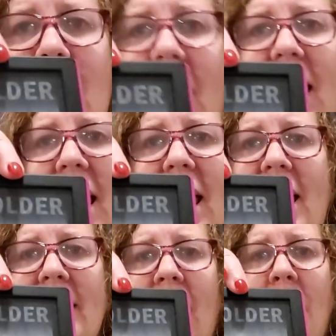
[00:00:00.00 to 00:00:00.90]

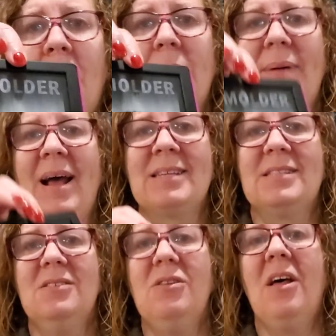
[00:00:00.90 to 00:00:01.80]
and I will be back
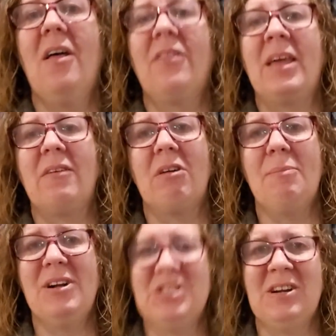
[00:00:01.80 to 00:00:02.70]
soon. Thank you very
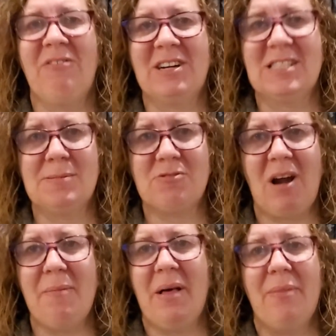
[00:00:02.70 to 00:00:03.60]
much, don't forget to
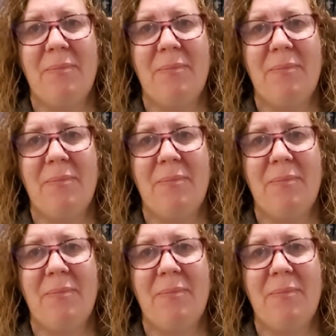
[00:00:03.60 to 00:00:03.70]
subscribe.